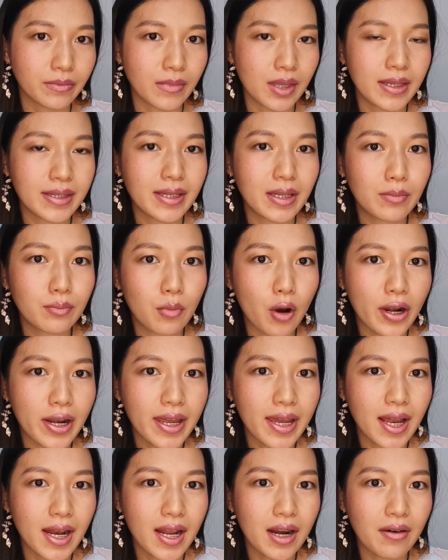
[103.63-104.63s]
This is
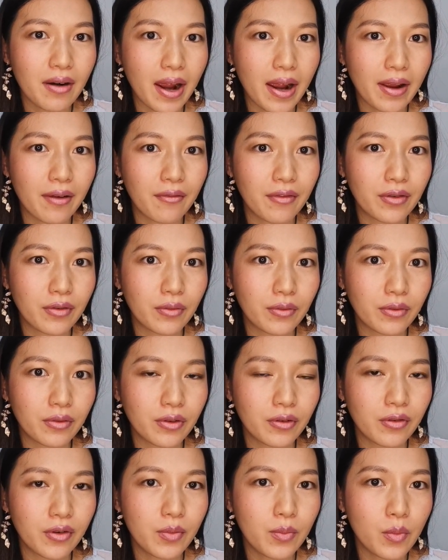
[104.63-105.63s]
body color, right?
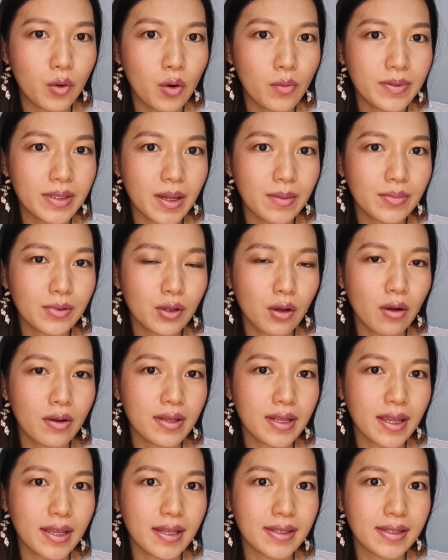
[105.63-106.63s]
You move gemstone,
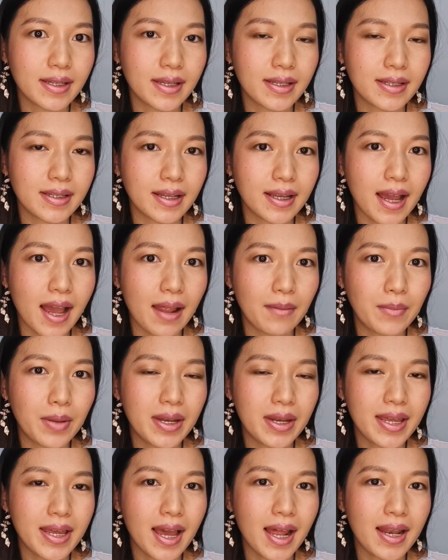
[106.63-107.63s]
it's just
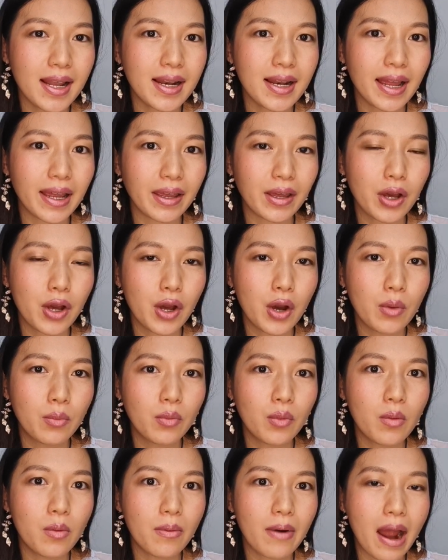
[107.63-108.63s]
many color like
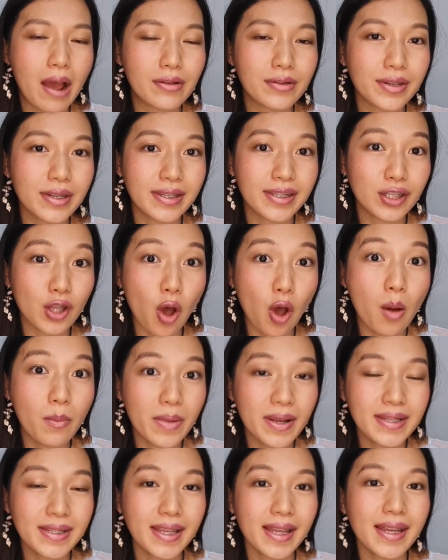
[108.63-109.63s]
move around, it's so
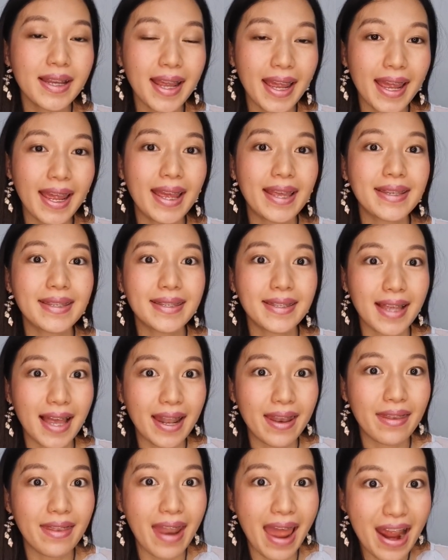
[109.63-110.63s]
amazing, it's
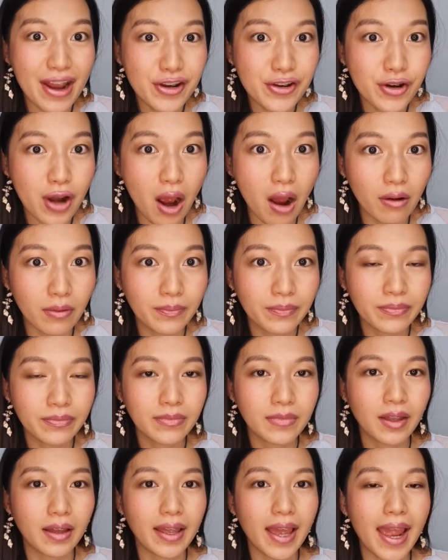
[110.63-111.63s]
a natural,
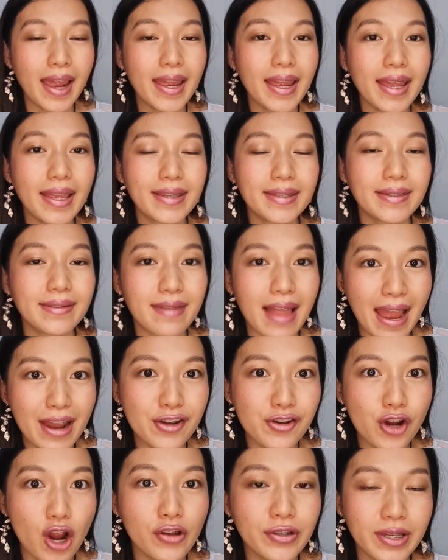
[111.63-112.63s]
okay, it's
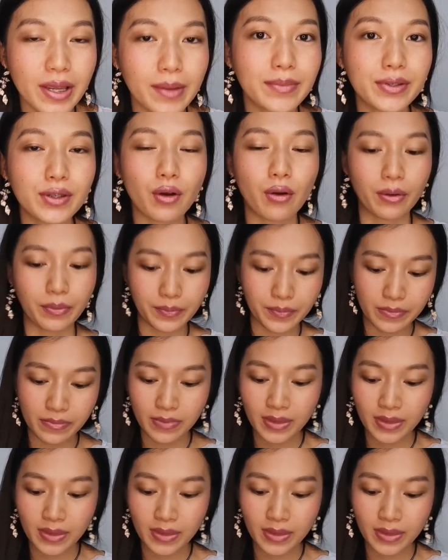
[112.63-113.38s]
natural gemstone.